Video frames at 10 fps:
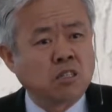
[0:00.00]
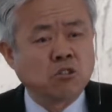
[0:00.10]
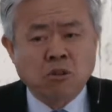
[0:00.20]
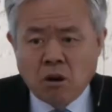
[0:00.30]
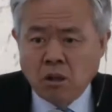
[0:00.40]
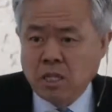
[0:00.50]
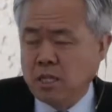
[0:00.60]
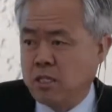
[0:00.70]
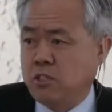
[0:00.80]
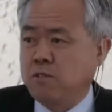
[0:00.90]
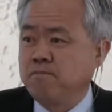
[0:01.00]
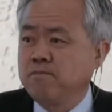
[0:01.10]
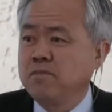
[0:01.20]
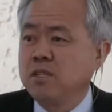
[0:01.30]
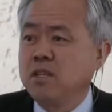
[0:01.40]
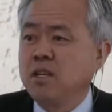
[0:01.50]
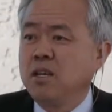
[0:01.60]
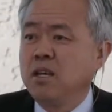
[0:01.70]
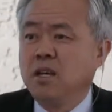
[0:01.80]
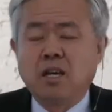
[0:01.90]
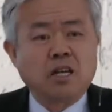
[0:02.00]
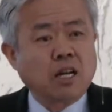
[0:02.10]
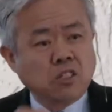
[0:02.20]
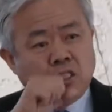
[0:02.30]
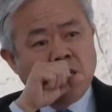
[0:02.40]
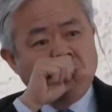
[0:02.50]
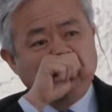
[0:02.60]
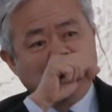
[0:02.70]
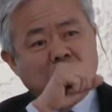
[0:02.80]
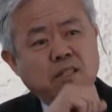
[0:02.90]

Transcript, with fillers: are you calling us? And I said,